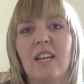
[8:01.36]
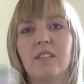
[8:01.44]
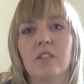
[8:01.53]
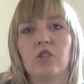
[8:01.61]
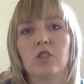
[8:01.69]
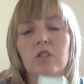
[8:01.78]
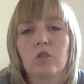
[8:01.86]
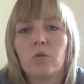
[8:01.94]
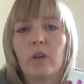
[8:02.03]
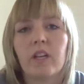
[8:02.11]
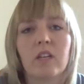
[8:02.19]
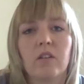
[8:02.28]
handy, just
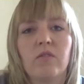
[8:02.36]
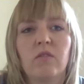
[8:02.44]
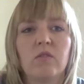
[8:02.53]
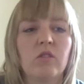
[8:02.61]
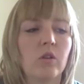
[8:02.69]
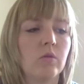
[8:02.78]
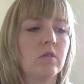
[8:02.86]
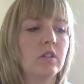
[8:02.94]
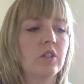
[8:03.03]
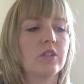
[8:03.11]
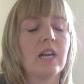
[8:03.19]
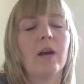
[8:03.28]
quick if you know,
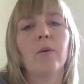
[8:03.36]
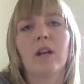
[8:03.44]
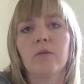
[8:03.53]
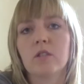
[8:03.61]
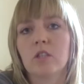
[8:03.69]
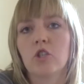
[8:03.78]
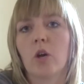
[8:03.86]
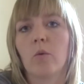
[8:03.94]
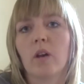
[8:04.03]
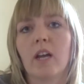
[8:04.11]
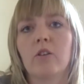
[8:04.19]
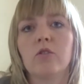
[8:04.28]
because when I was in the
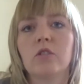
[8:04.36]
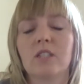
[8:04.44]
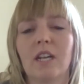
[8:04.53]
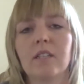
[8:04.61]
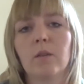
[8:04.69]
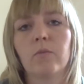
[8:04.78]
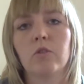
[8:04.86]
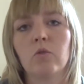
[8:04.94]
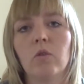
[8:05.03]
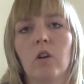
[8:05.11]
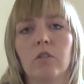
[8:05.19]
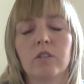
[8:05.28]
shower I couldn't stand up for
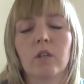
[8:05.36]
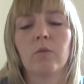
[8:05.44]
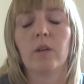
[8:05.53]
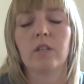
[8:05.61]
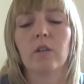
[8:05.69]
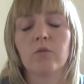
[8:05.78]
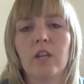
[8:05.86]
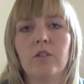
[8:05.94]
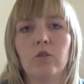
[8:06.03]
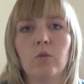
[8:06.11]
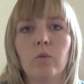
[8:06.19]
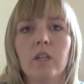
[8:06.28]
too long because I was
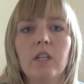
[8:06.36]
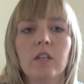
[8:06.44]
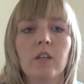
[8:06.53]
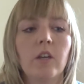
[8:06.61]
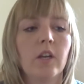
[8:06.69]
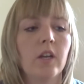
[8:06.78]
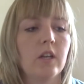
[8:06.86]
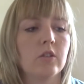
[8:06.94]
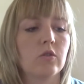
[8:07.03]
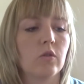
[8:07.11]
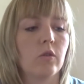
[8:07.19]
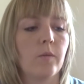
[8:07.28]
getting too weak.
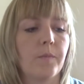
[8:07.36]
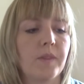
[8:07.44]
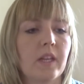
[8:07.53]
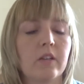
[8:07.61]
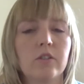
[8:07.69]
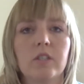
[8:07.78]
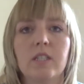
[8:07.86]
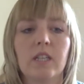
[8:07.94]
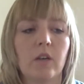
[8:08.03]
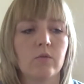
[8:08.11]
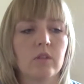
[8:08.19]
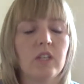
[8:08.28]
So I could sit
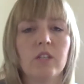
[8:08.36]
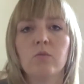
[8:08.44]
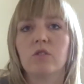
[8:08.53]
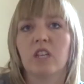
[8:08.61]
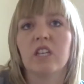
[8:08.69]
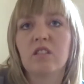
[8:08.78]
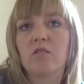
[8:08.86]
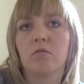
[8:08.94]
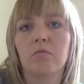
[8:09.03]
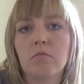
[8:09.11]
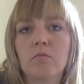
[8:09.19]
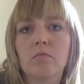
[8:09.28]
down and use
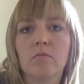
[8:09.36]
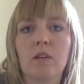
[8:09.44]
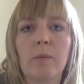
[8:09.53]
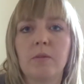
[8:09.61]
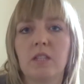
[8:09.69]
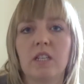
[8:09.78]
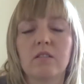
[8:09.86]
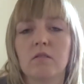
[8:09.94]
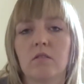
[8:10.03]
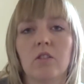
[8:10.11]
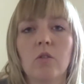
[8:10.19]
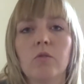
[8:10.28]
this, happy
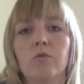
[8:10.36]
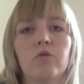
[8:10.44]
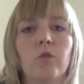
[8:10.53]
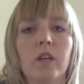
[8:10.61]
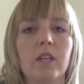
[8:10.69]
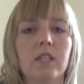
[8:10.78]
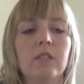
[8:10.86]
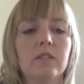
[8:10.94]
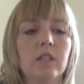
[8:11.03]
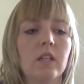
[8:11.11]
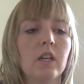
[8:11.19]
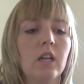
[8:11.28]
days, you know, it was quick and
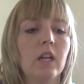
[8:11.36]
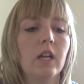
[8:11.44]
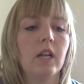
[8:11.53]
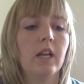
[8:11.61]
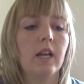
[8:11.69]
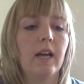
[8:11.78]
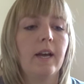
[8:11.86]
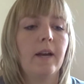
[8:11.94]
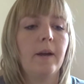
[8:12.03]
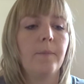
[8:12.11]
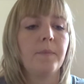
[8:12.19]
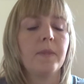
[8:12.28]
easy.
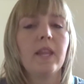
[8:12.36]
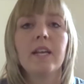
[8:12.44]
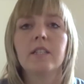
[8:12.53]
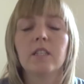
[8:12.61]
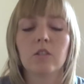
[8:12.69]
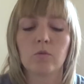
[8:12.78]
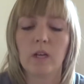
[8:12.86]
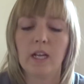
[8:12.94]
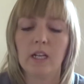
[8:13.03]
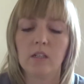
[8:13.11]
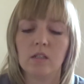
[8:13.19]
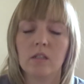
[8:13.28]
Next thing as
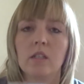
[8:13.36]
well,